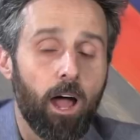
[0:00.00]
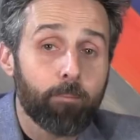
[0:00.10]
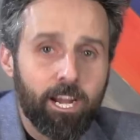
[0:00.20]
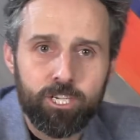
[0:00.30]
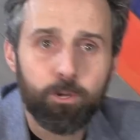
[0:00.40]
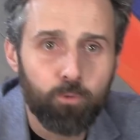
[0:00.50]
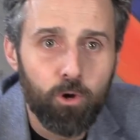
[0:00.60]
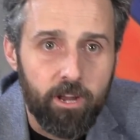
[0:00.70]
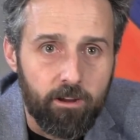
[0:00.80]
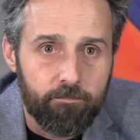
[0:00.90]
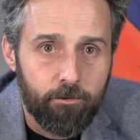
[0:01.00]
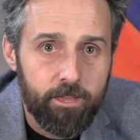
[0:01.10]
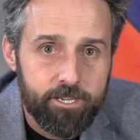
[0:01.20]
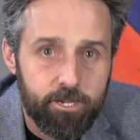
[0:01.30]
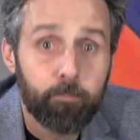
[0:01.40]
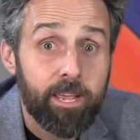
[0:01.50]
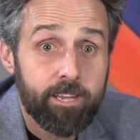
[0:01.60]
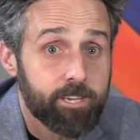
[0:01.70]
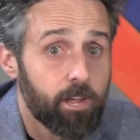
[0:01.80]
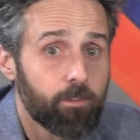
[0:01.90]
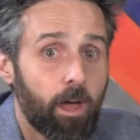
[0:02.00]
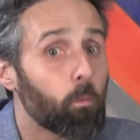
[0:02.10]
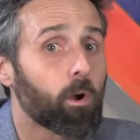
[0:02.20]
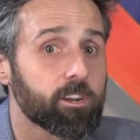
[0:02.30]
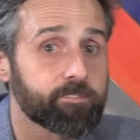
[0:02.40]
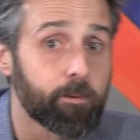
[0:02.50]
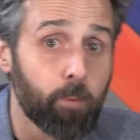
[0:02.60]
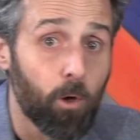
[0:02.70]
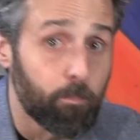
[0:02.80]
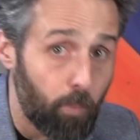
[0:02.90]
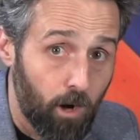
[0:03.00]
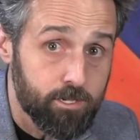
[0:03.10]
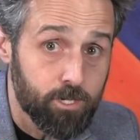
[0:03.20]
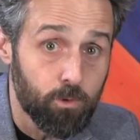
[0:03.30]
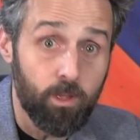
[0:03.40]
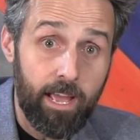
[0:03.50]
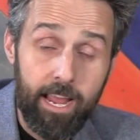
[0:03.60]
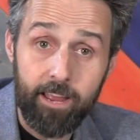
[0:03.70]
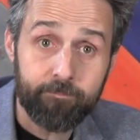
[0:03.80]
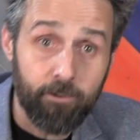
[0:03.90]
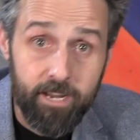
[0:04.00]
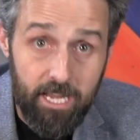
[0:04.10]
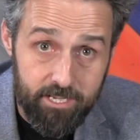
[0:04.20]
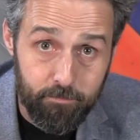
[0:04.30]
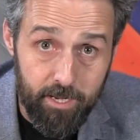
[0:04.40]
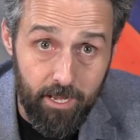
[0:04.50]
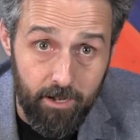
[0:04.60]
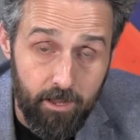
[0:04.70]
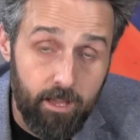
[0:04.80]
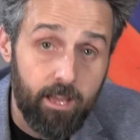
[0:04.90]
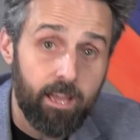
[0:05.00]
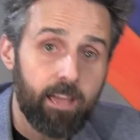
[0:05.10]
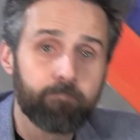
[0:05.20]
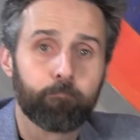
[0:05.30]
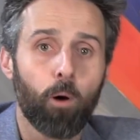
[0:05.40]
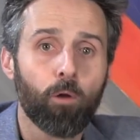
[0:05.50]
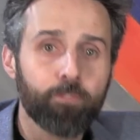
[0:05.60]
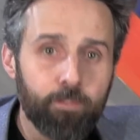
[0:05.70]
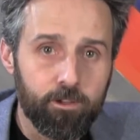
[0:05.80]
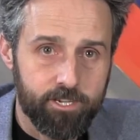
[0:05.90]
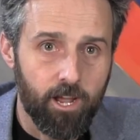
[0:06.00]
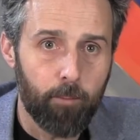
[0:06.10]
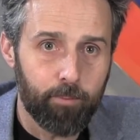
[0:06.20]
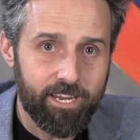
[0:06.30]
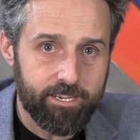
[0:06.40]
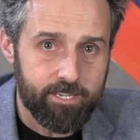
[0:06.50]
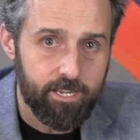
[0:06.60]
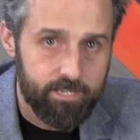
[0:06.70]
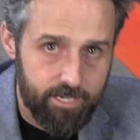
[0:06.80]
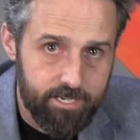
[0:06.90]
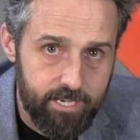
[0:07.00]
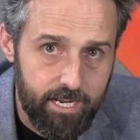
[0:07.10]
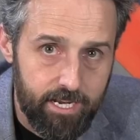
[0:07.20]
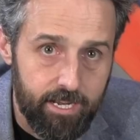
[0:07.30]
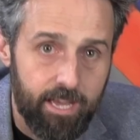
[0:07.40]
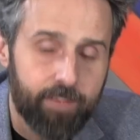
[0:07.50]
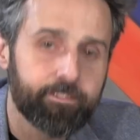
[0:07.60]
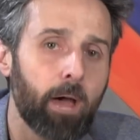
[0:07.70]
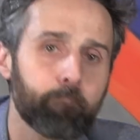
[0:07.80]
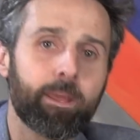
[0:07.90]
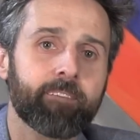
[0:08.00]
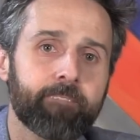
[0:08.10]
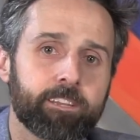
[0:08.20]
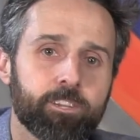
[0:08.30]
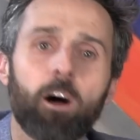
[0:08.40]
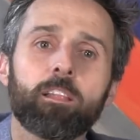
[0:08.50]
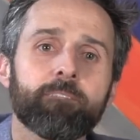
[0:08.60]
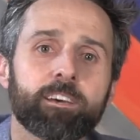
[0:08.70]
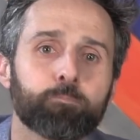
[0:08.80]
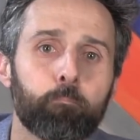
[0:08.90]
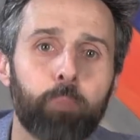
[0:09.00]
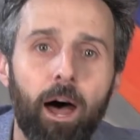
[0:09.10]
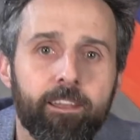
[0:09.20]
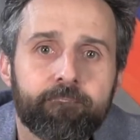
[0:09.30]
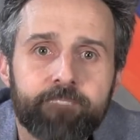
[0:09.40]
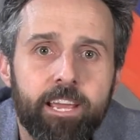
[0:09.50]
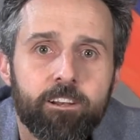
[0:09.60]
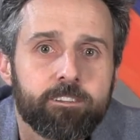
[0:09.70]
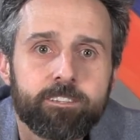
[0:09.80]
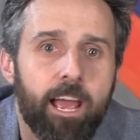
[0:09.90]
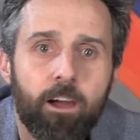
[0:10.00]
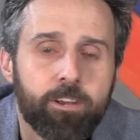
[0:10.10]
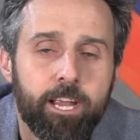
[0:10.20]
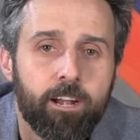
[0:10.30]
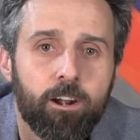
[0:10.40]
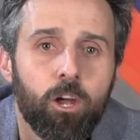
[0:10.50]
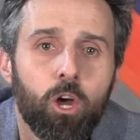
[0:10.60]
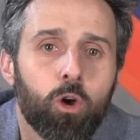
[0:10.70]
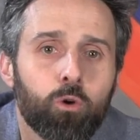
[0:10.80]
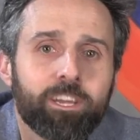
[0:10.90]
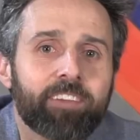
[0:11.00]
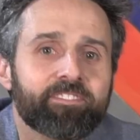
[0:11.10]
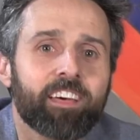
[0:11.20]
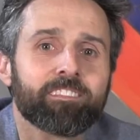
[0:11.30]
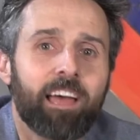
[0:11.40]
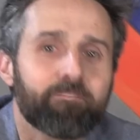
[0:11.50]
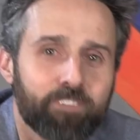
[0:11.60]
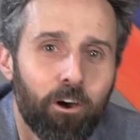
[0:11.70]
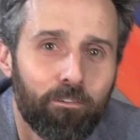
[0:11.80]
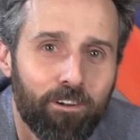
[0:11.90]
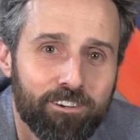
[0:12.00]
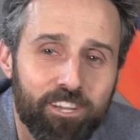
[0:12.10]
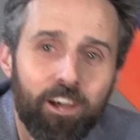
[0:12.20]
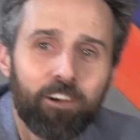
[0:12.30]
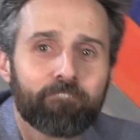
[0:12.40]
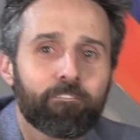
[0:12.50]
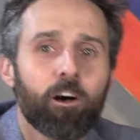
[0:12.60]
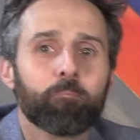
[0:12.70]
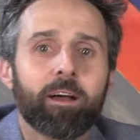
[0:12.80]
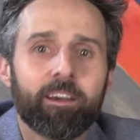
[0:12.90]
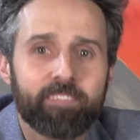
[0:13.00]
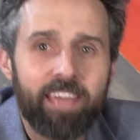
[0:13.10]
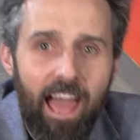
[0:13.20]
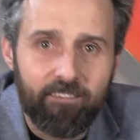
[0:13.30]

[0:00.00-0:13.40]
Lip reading: I'm actually rooting for this to be a deal that works for both Barstool and for ESPN. If both of those companies succeed, that benefits all of us bottom feeders down here who get the leftovers from the